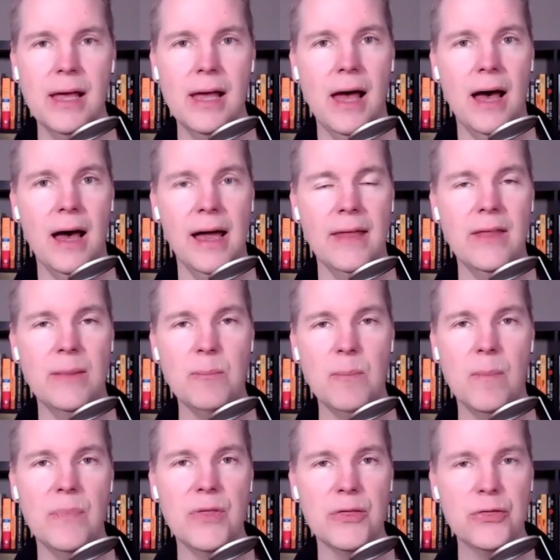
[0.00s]
And then
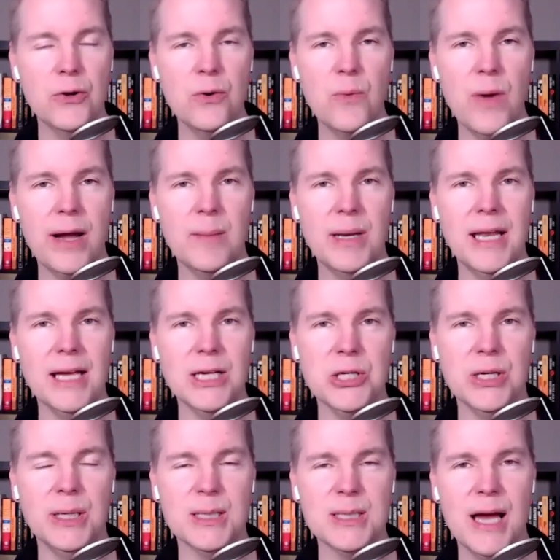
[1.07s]
the third
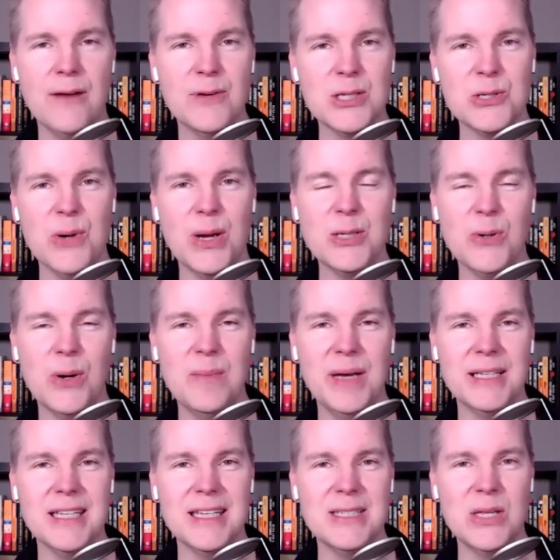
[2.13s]
recommendation is kind of a strange one
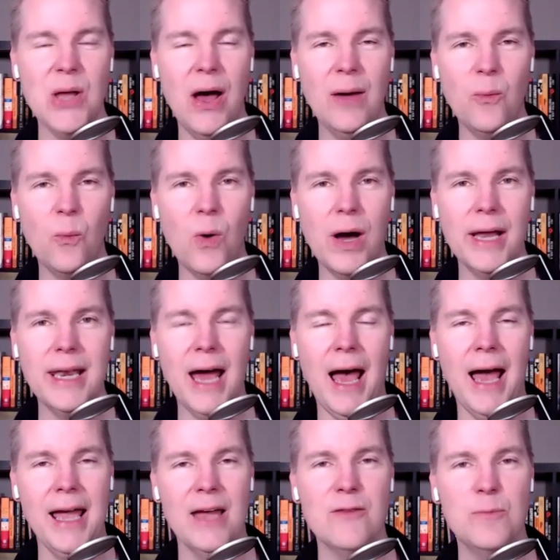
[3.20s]
because it's not one
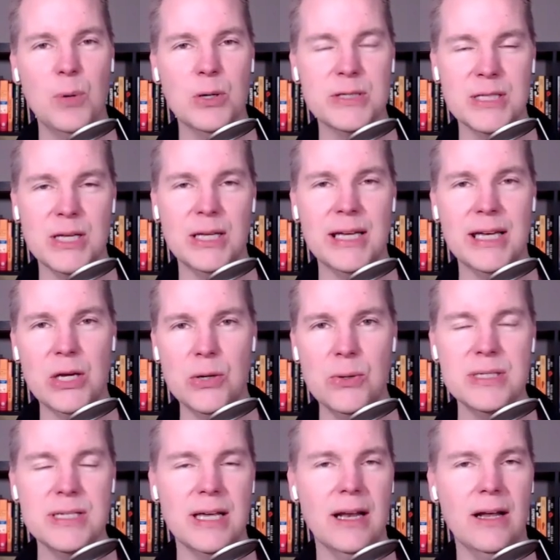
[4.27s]
I have personally
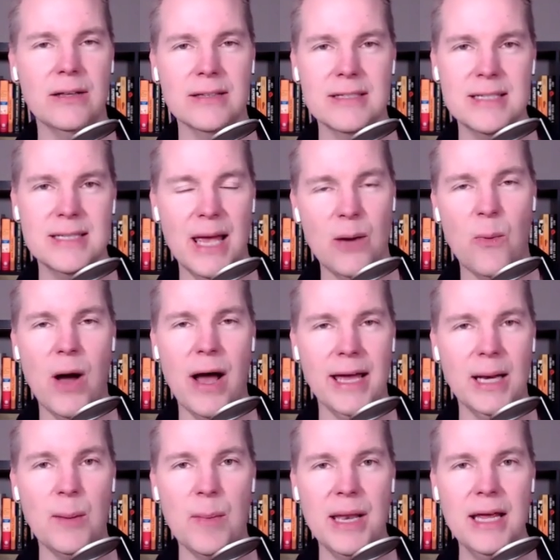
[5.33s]
used, and I'll say why
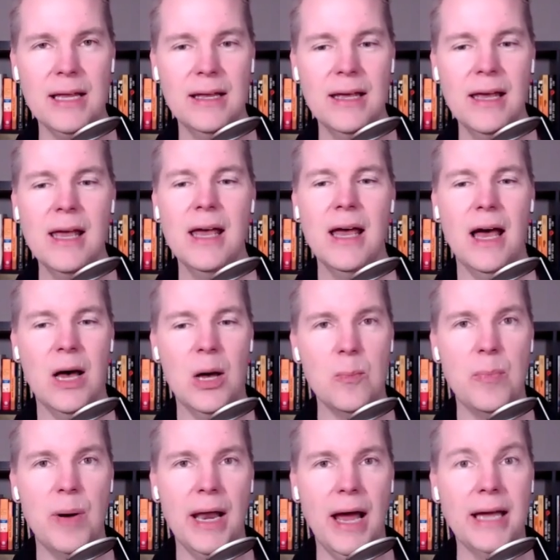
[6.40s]
in a minute.
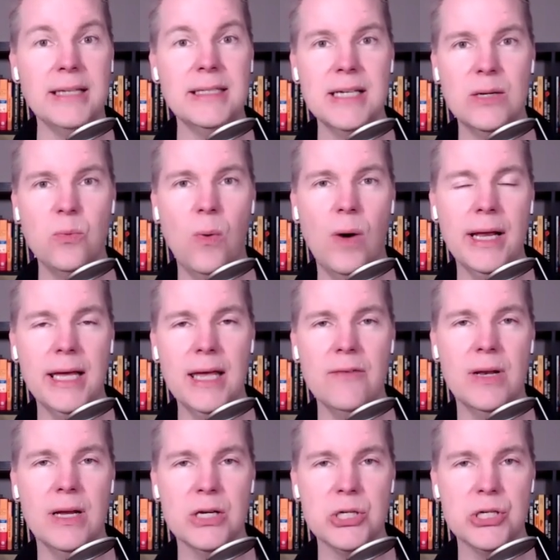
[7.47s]
But I did want to
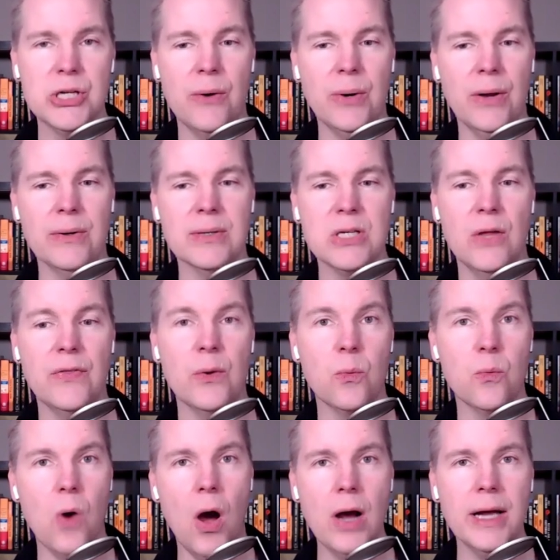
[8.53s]
give it a shout out. It's called the
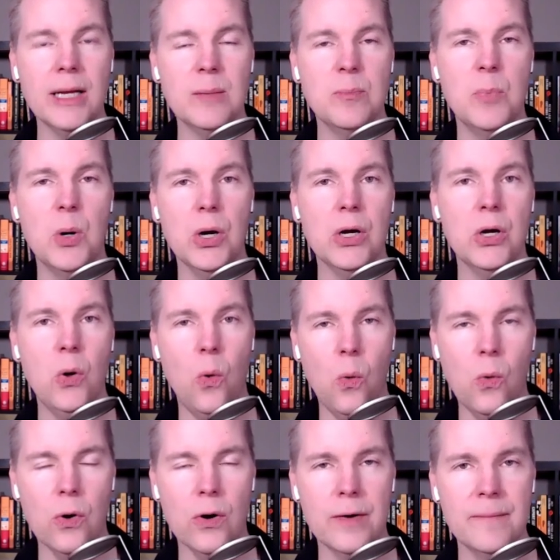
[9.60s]
Rocketbook
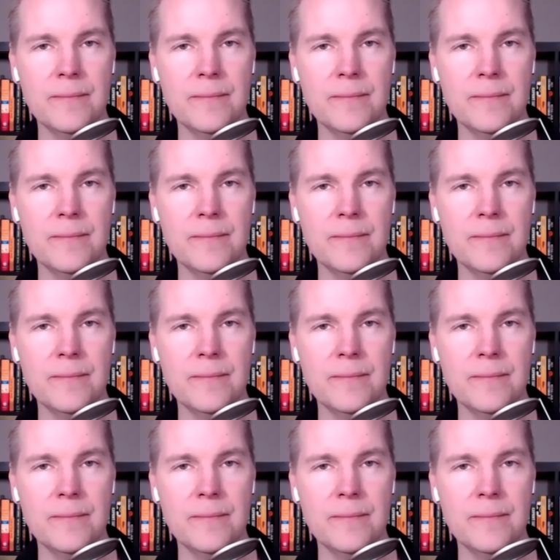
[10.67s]
Core.